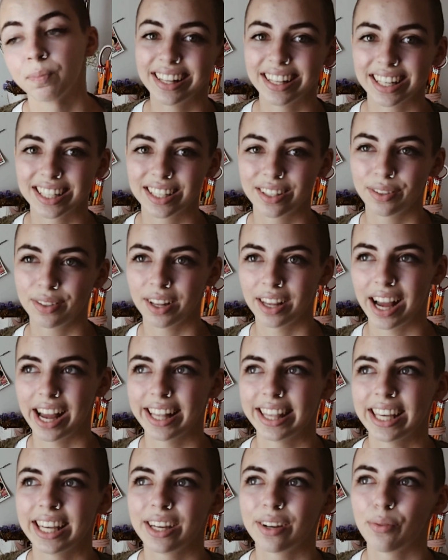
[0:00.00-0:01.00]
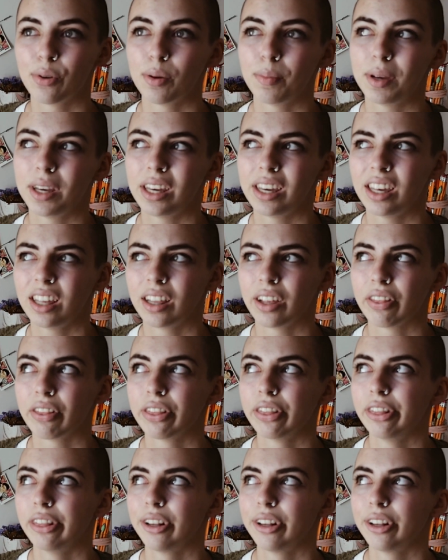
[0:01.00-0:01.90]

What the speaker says: This, I think, would be the